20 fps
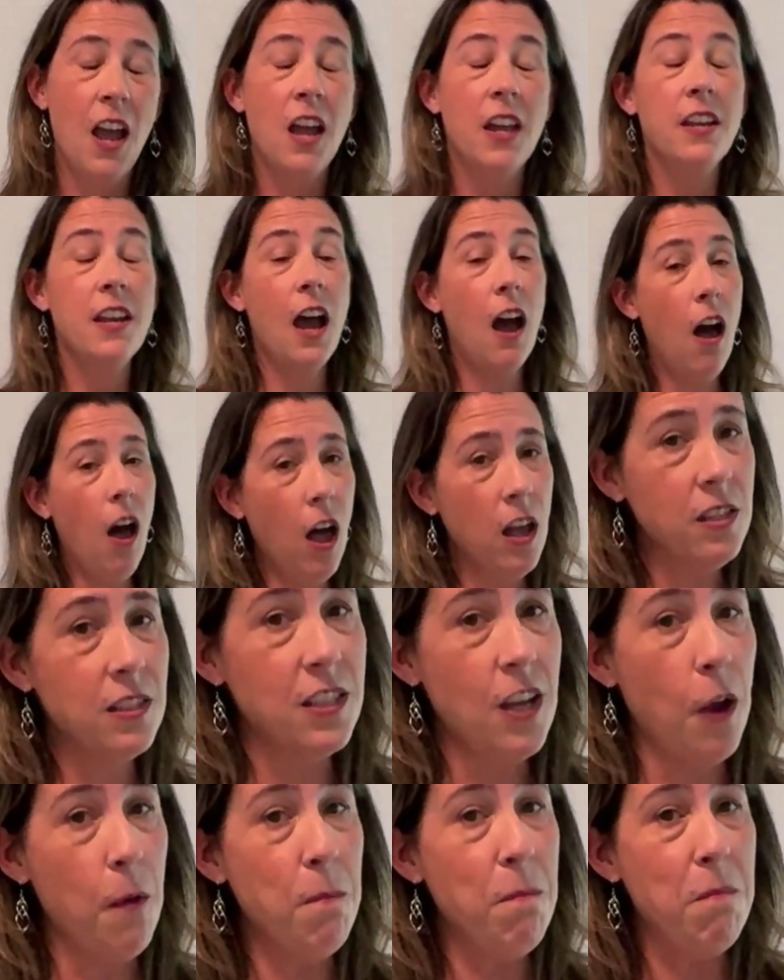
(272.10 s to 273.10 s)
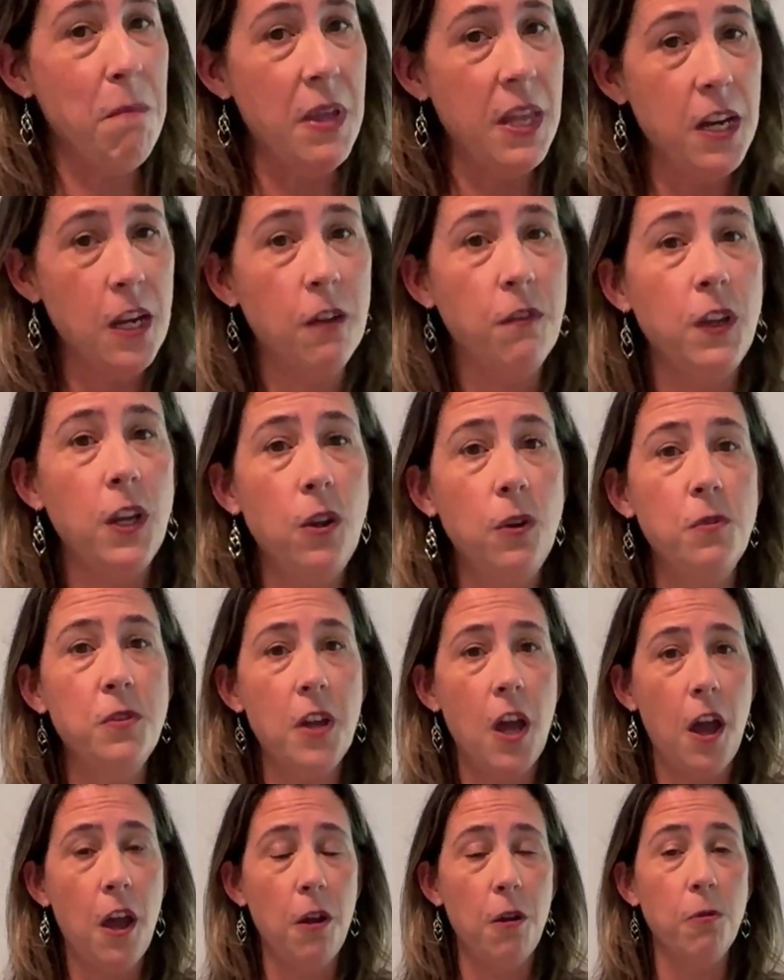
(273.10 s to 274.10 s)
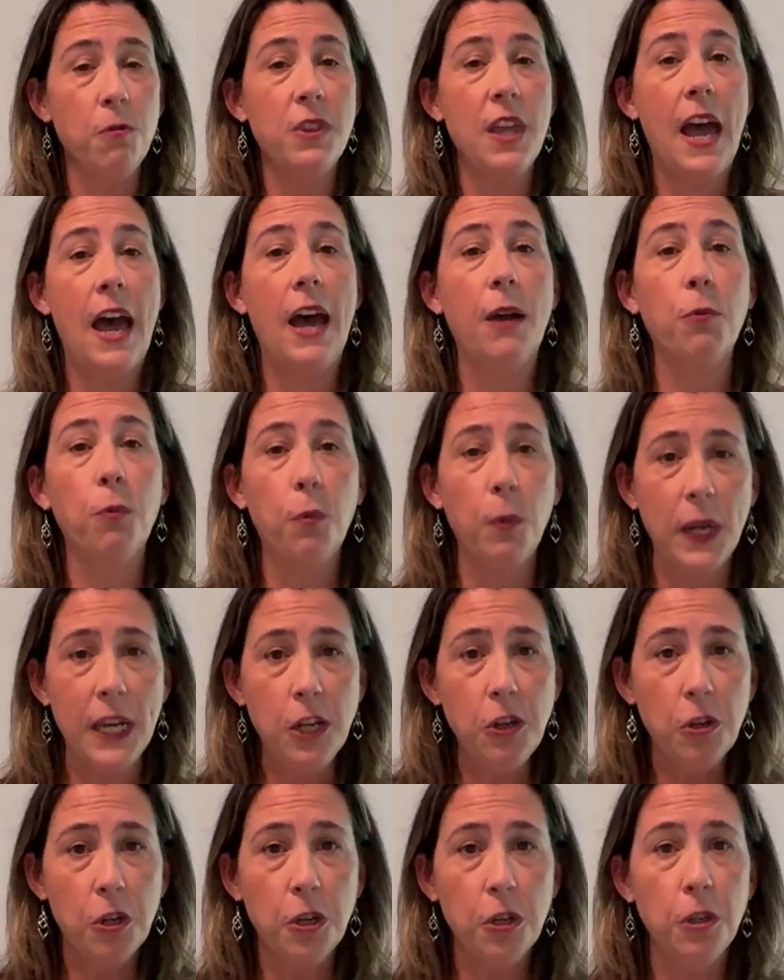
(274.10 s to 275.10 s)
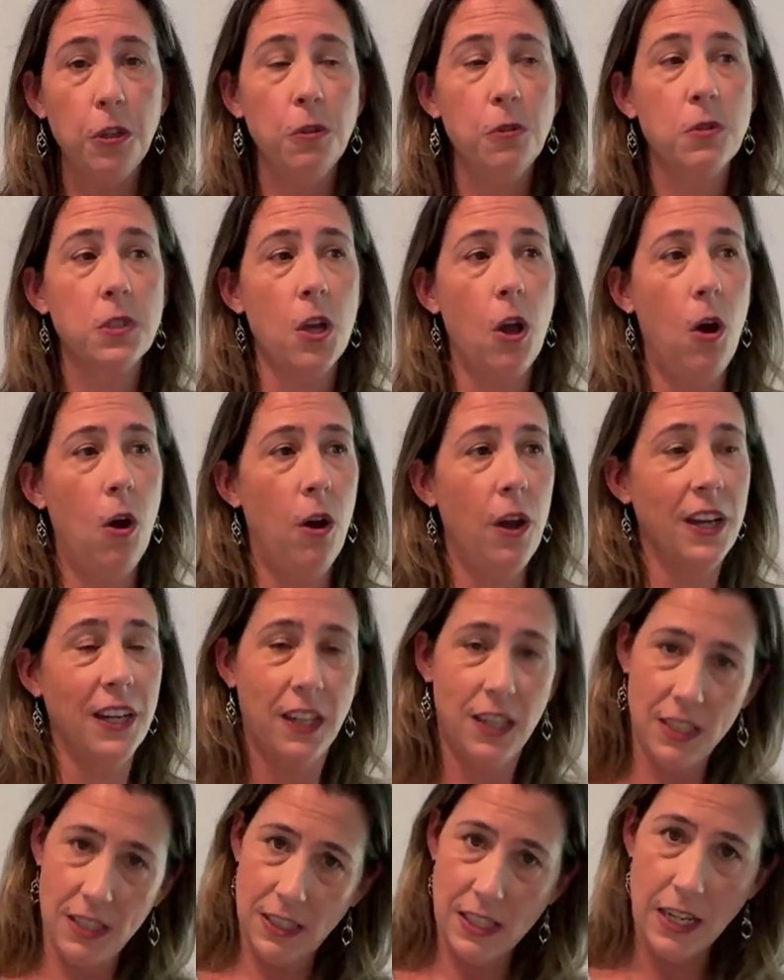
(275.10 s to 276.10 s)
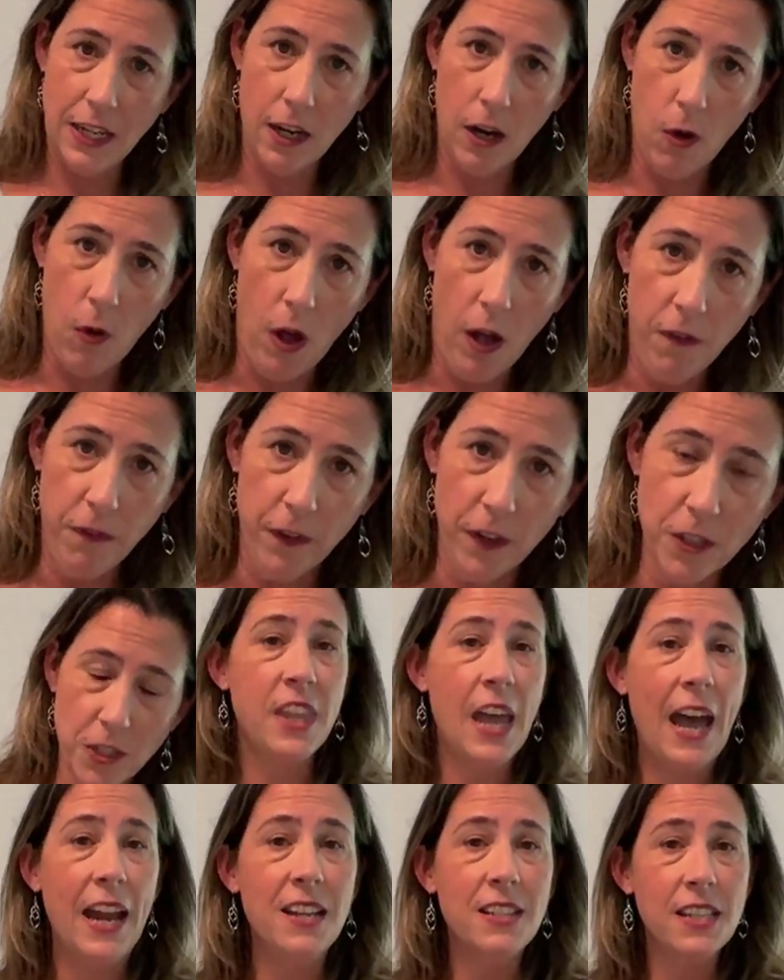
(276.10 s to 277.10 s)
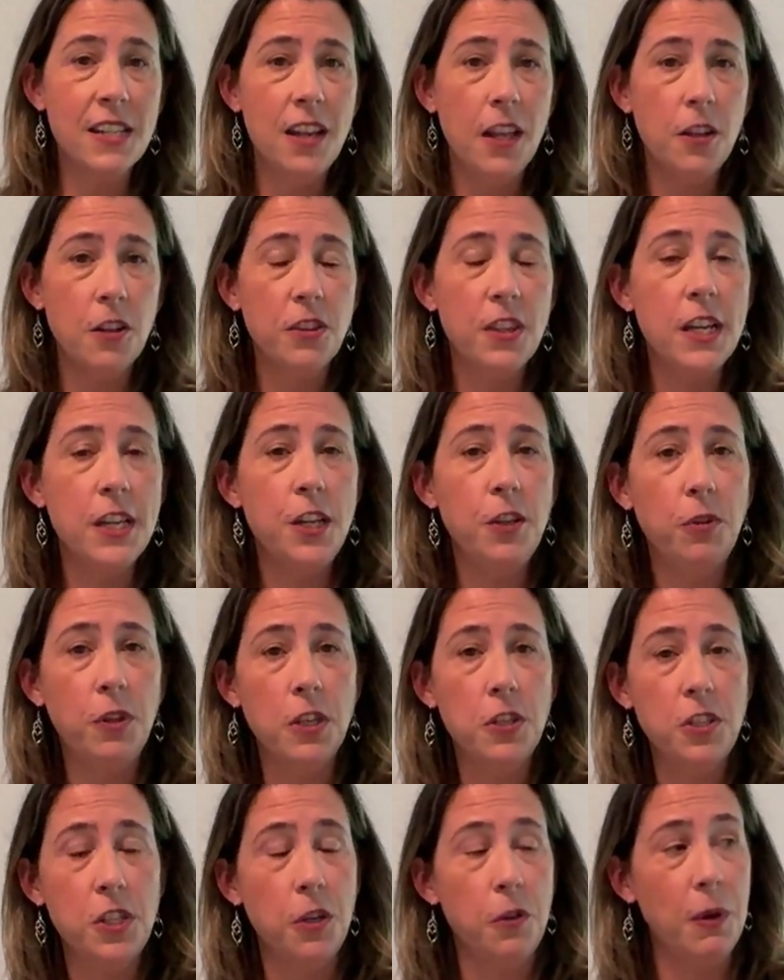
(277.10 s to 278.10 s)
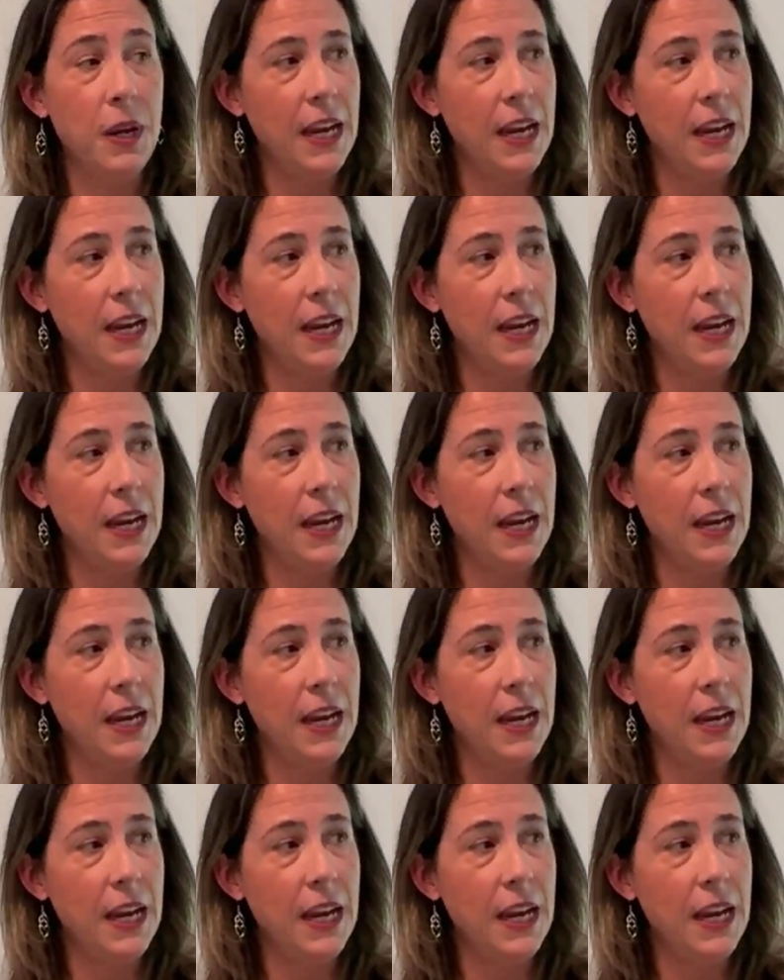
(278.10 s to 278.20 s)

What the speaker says: Now, also, many of you know that we cruise on casino offers. That is another thing you can do.